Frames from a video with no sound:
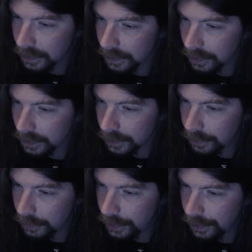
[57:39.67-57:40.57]
100
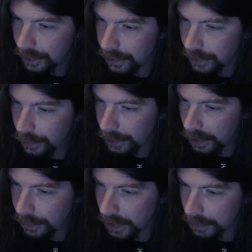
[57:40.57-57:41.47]
more, you get 2
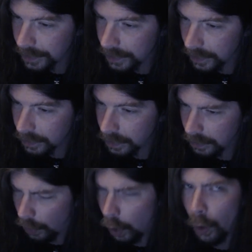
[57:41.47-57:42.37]
gigabit up and down.
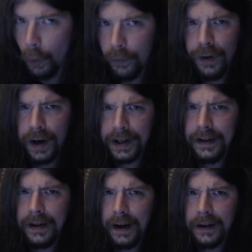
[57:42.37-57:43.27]
Oh, fuck
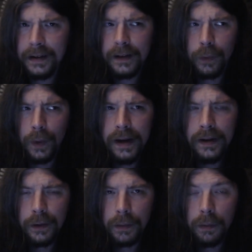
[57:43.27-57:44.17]
that. That's way
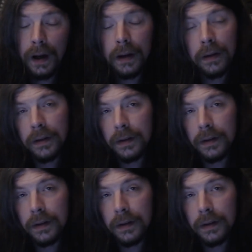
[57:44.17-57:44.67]
too... Well...